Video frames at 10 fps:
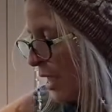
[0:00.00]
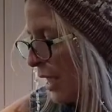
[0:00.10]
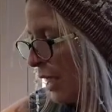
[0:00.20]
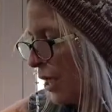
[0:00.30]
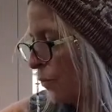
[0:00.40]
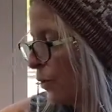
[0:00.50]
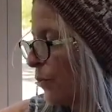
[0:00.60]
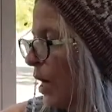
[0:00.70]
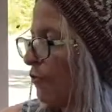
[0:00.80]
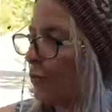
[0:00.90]
And we will
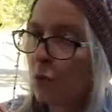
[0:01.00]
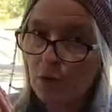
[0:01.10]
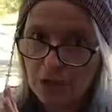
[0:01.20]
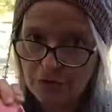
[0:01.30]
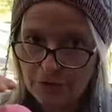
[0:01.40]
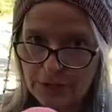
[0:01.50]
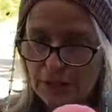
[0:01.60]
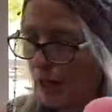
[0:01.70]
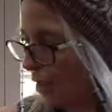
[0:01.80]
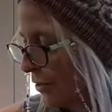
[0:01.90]
have more lovely
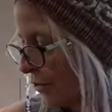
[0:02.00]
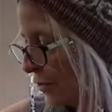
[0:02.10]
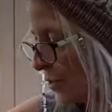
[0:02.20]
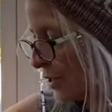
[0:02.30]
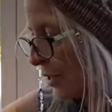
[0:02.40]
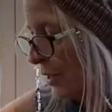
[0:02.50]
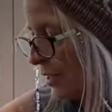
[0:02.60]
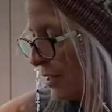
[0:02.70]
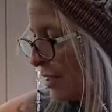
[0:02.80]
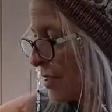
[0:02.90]
colors.
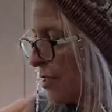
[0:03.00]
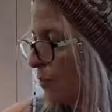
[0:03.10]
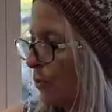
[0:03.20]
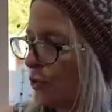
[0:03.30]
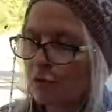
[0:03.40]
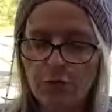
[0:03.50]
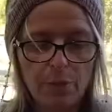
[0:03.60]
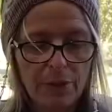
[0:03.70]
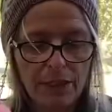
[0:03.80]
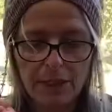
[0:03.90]
This is some beautiful
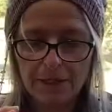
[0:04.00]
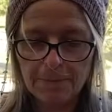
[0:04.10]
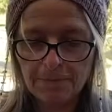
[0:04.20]
pink.